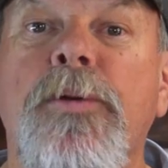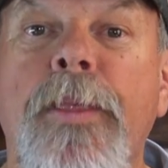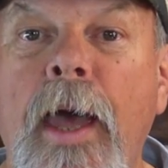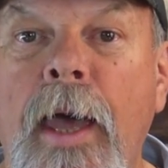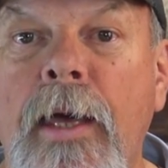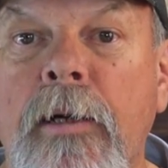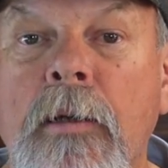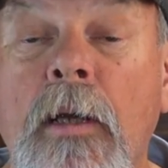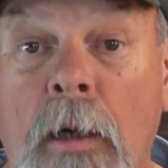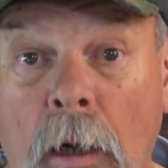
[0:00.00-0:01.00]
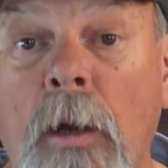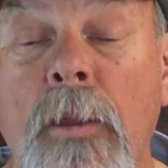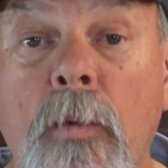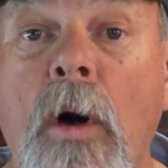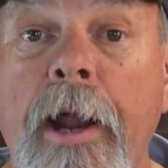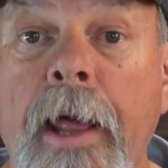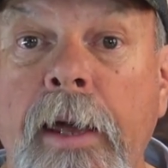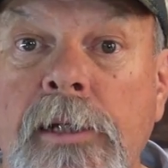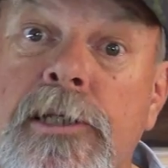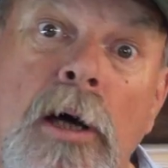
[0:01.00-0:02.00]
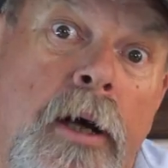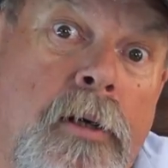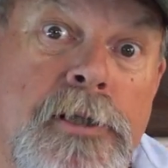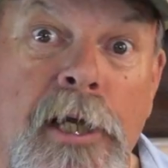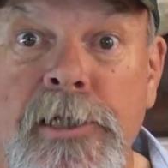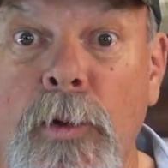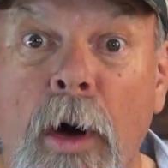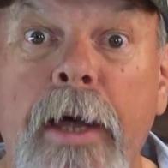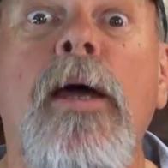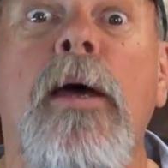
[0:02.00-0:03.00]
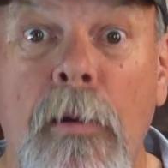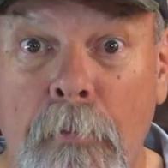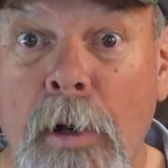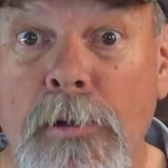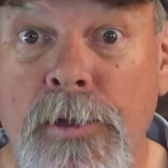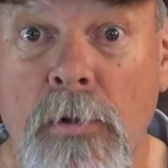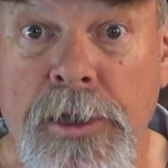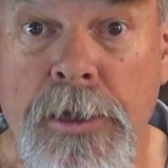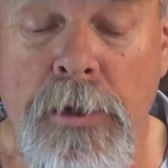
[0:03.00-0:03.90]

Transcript: with the handle on the right-hand side because that's the way most Aussies